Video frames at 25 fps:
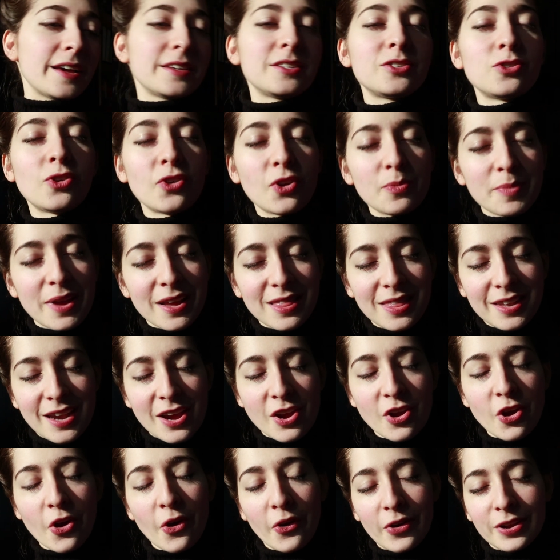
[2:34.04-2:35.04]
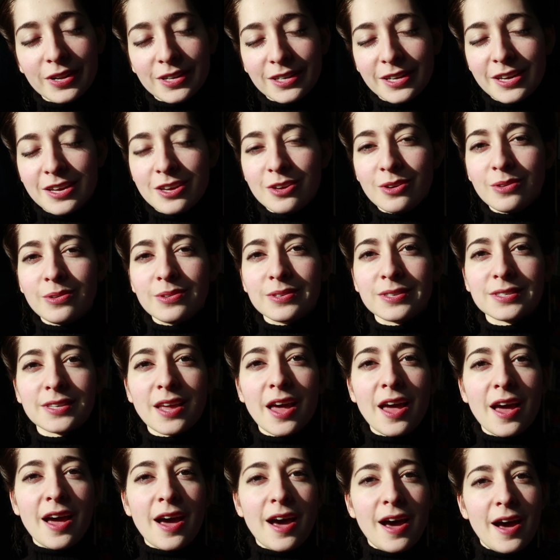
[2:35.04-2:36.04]
external mic that I currently use
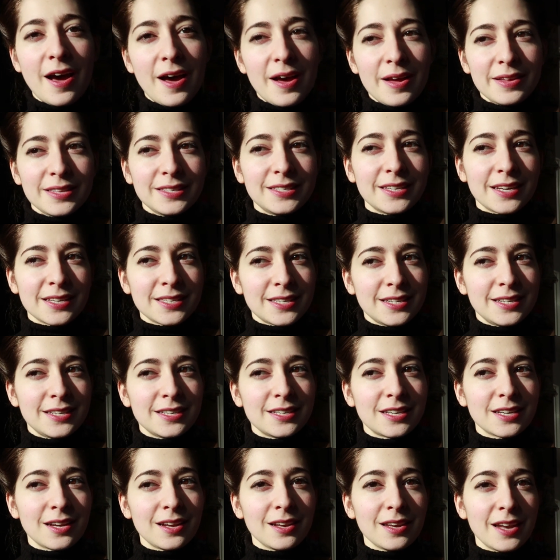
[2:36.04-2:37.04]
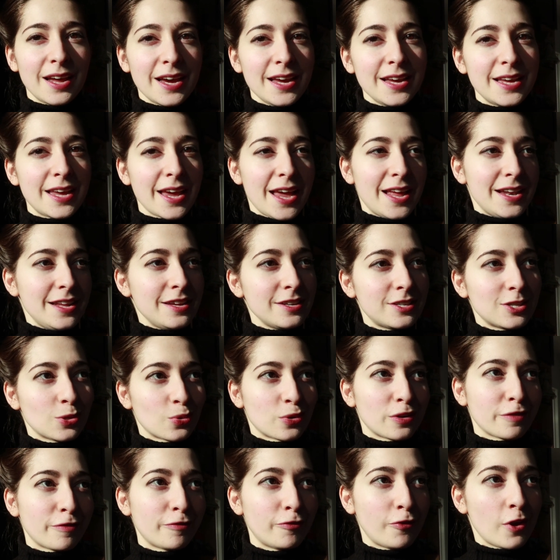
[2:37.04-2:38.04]
doesn't like any
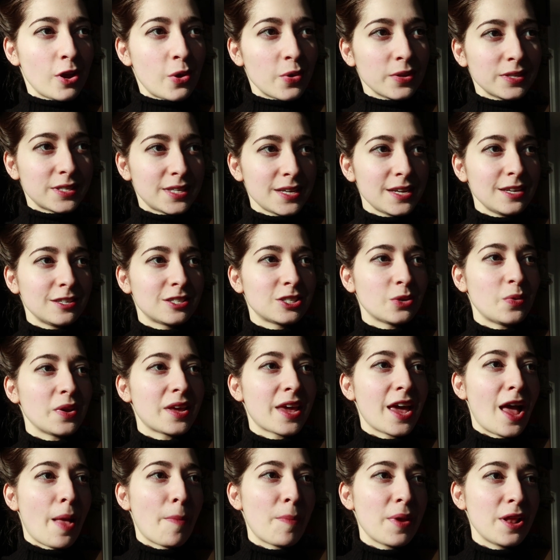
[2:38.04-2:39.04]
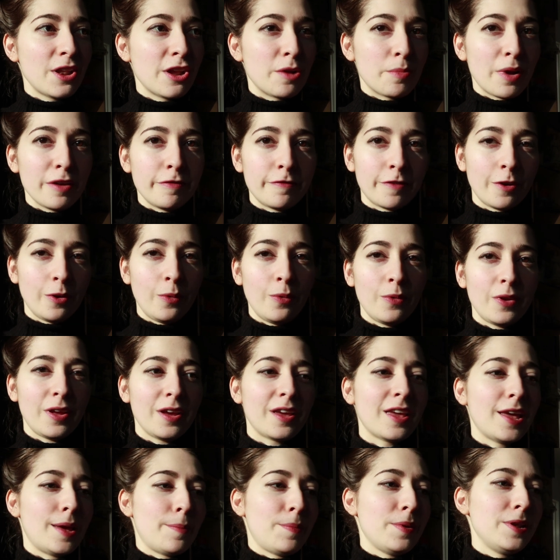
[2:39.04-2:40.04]
sort of frequency, so it can't be near my phone,
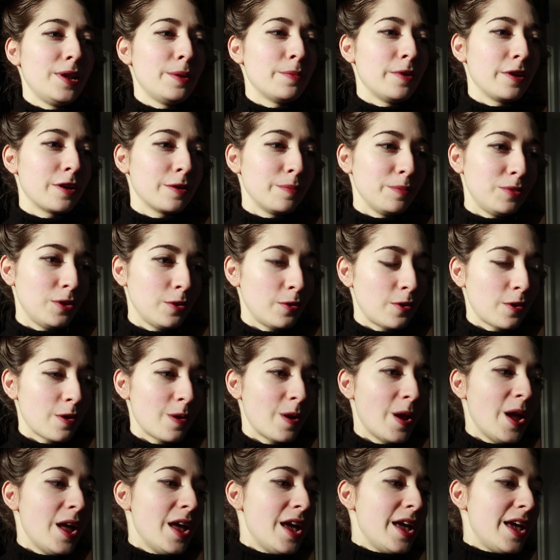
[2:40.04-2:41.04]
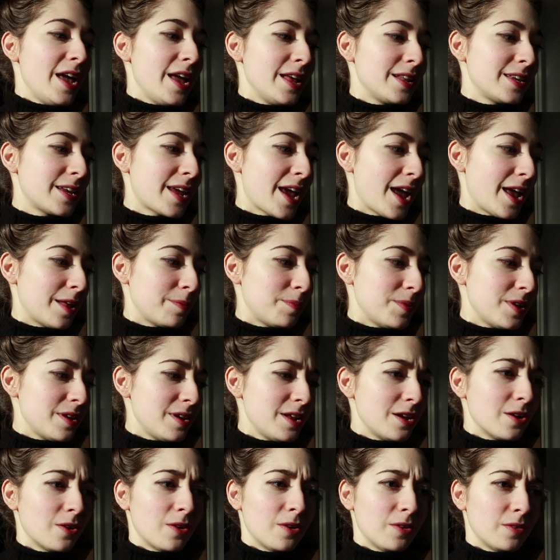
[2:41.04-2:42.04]
it can't be near my computer, it can't be
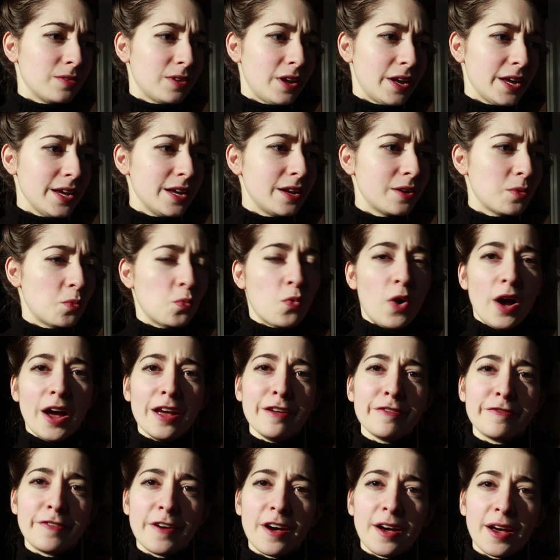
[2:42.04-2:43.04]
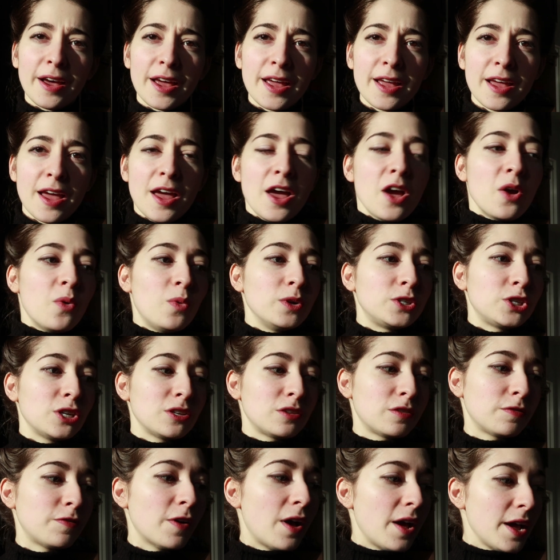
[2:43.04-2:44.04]
near like Wi-Fi, which
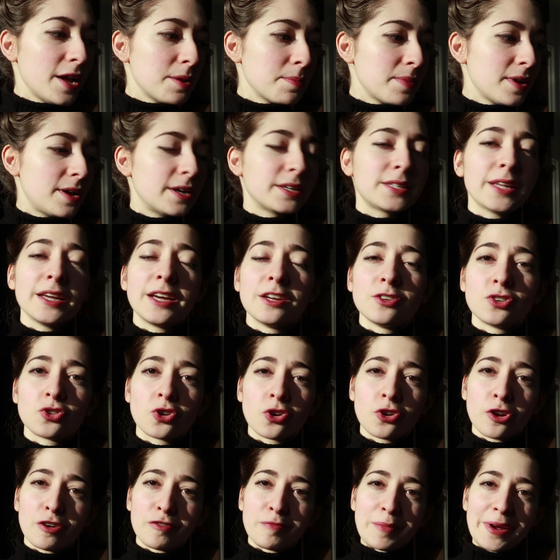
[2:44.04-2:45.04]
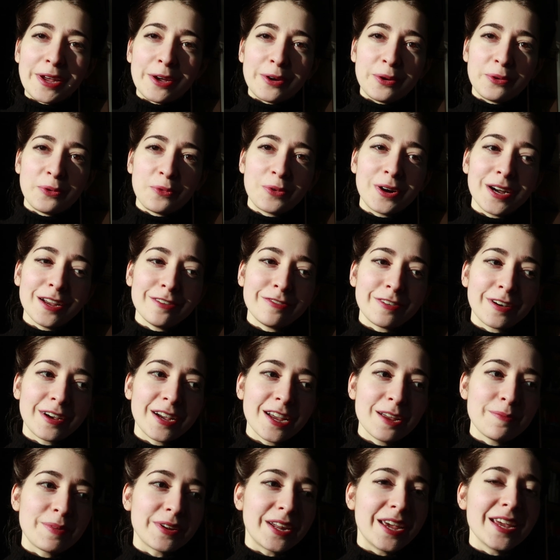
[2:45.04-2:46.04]
is fine because I can turn off my own
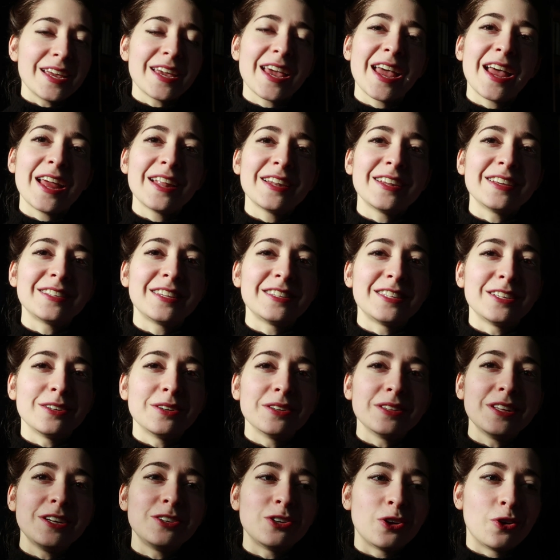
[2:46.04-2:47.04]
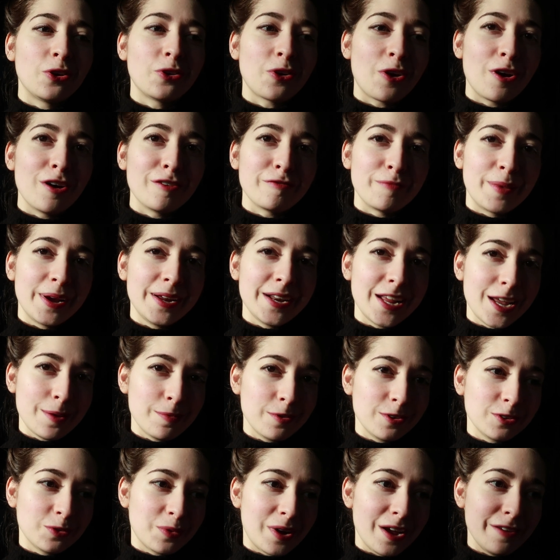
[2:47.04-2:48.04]
Wi-Fi, but I can't necessarily turn off my
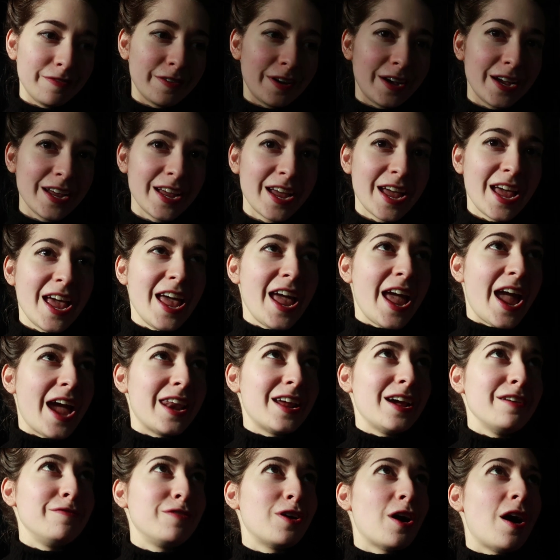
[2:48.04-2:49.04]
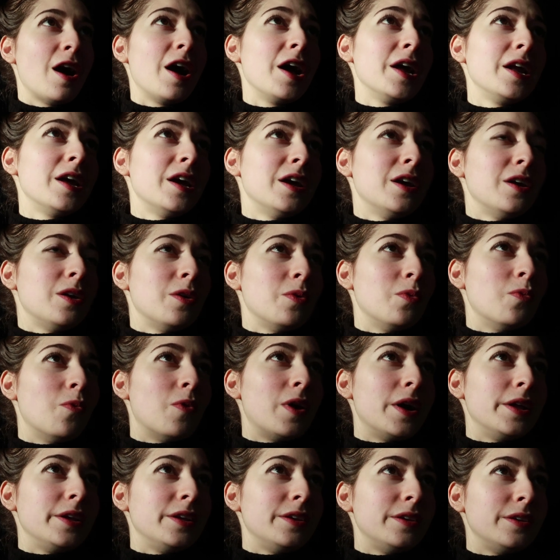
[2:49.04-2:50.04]
neighbor's Wi-Fi. And I've got
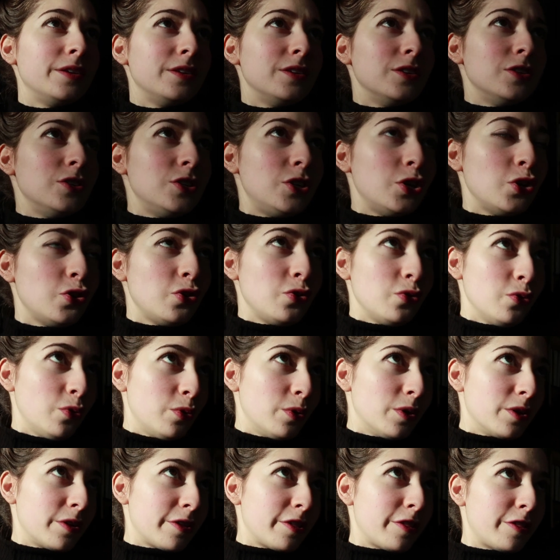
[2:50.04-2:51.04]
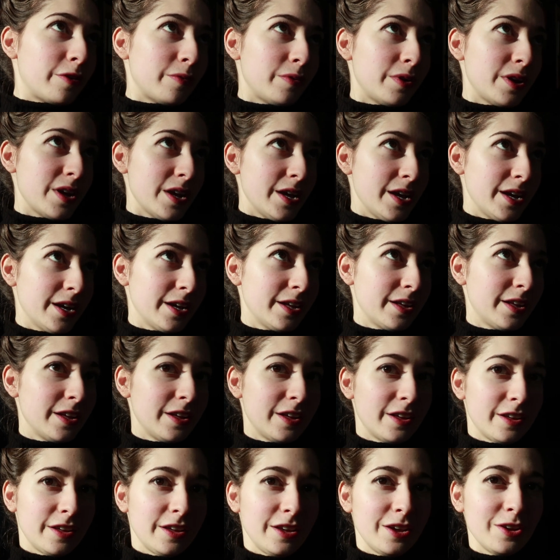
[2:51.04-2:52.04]
1, 2, 3,
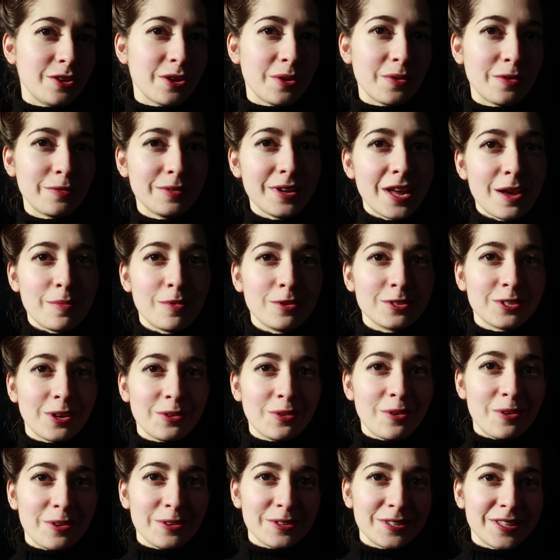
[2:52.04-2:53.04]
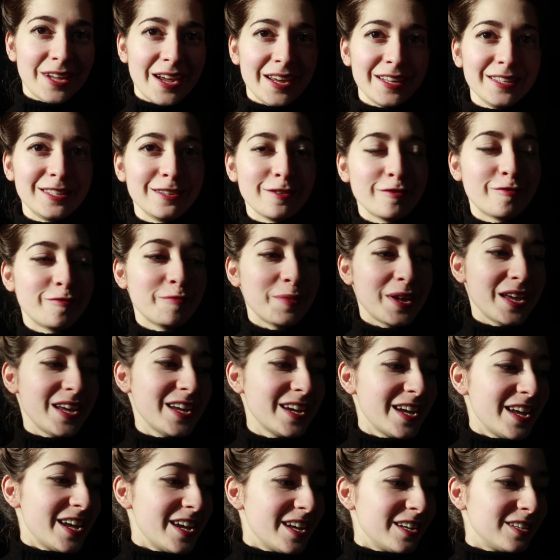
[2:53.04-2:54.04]
you know, neighbors on all sides of
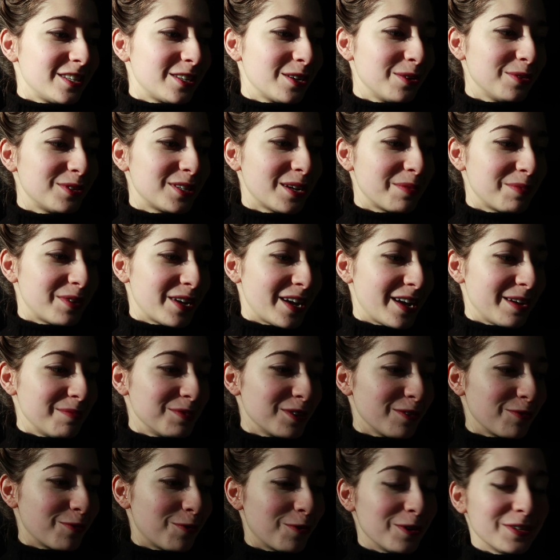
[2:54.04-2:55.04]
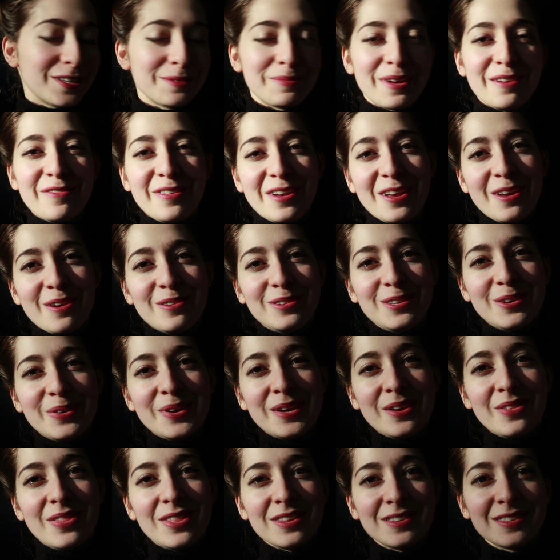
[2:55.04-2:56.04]
me. So sometimes, of course, in my videos you
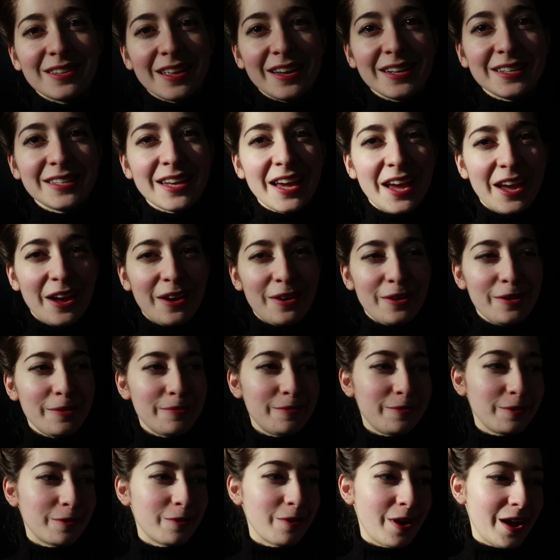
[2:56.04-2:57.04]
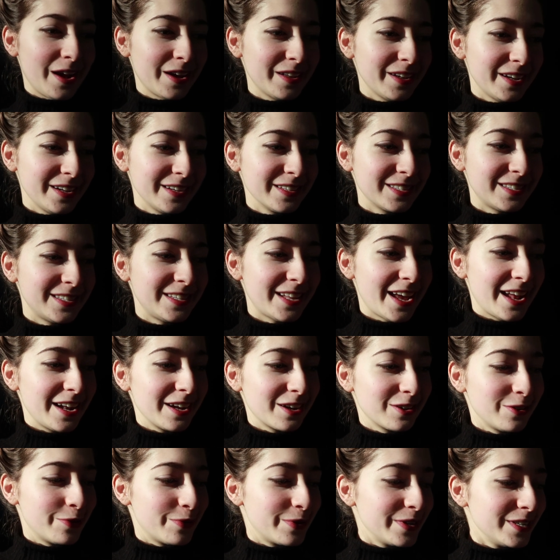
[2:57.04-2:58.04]
hear this like terrible crackling
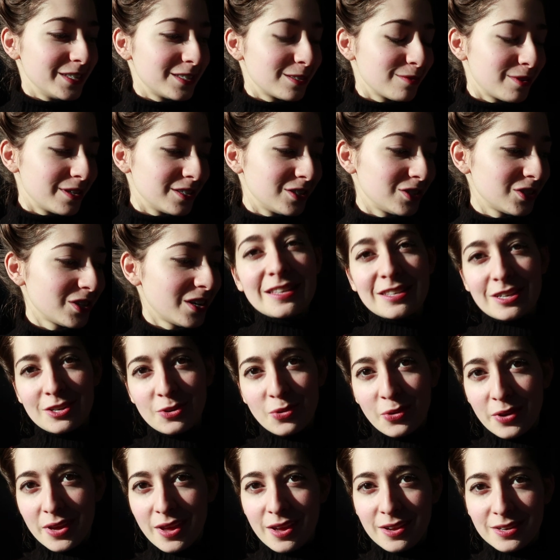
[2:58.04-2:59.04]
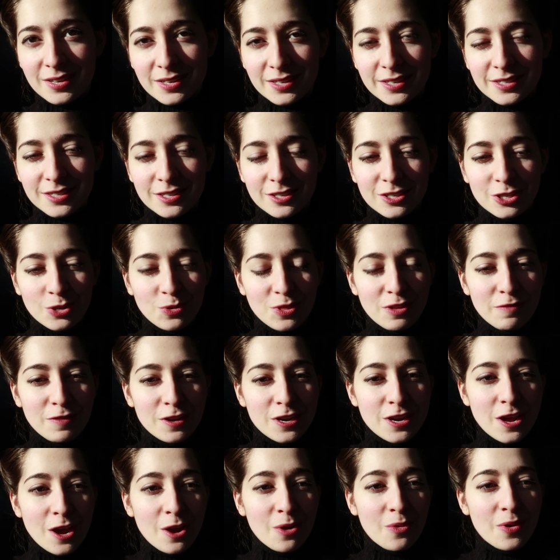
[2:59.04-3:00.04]
static noise, which it's annoying to listen to in the
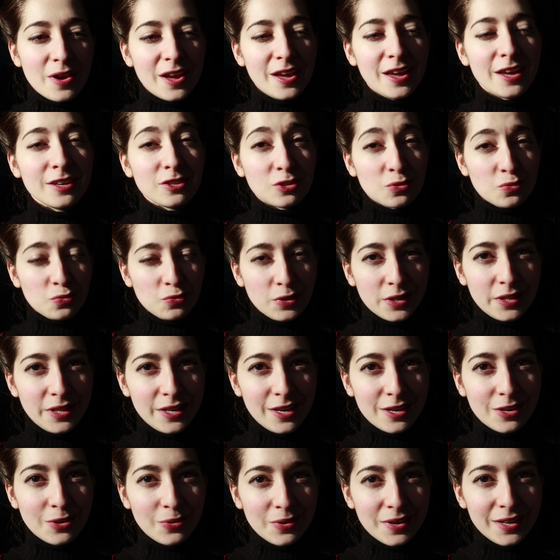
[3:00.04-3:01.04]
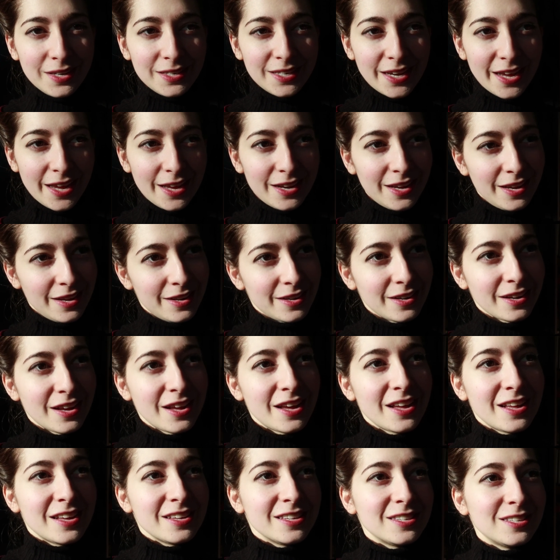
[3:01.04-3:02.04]
video. It's really annoying to edit.
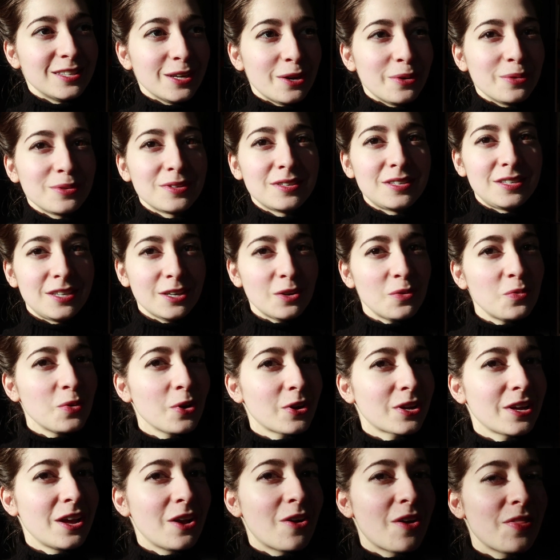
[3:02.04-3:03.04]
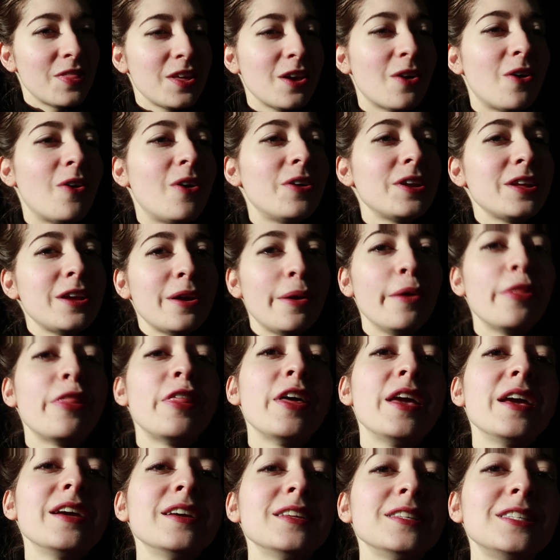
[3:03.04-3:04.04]
So still working on the audio
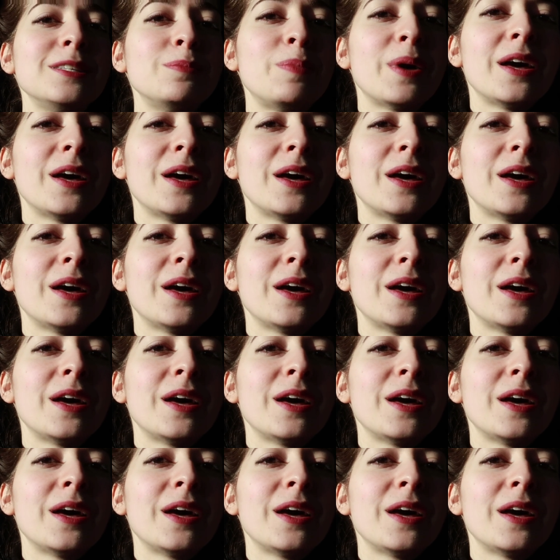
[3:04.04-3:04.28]
things,